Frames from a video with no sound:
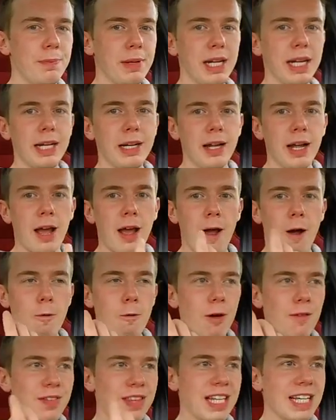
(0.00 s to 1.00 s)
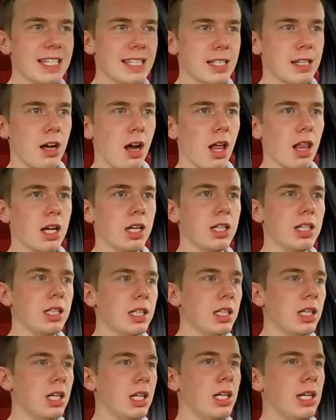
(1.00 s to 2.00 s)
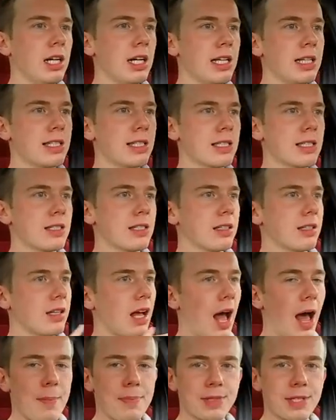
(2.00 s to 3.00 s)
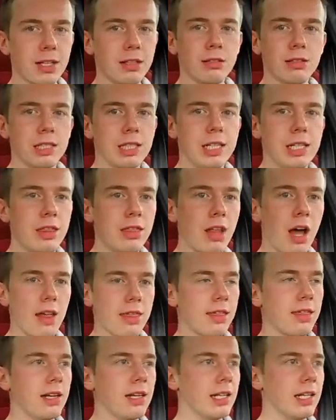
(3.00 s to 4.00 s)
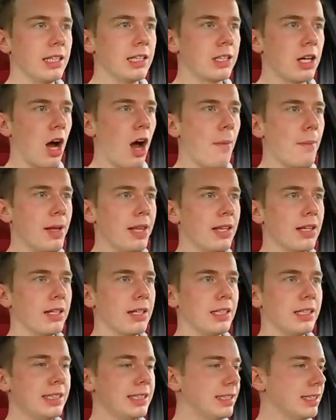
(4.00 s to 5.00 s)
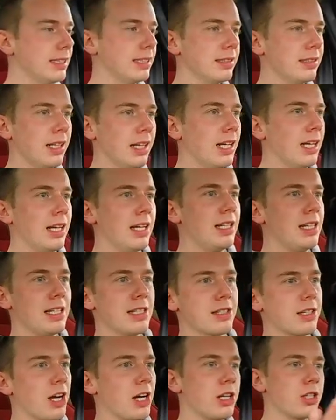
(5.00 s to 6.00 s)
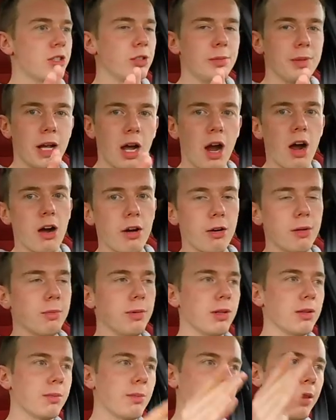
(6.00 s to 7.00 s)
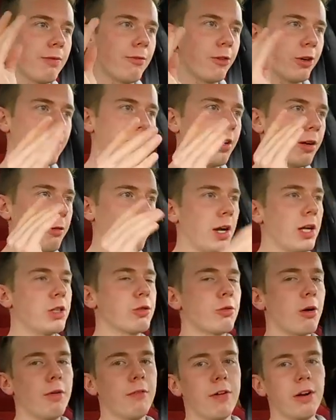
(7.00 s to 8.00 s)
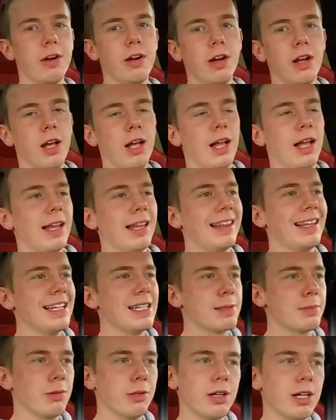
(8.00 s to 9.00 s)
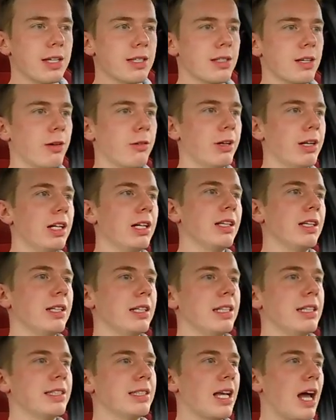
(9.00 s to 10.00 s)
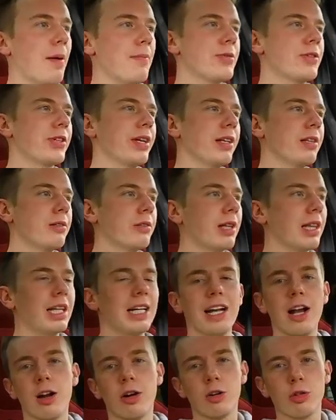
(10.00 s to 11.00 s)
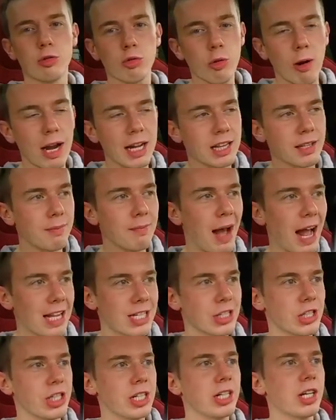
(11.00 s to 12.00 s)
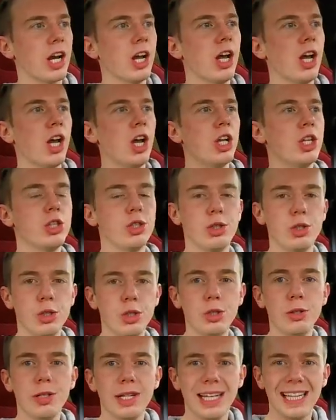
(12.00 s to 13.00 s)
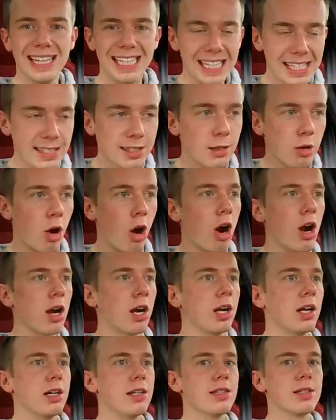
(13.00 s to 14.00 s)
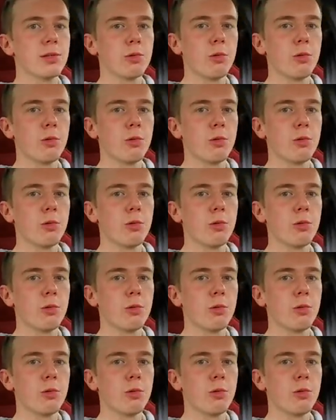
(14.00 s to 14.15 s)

be with this color, it's absolutely nothing in common. It's going to be horrible, but for the Range Rover, this blue SRL is absolutely a great matching to this car as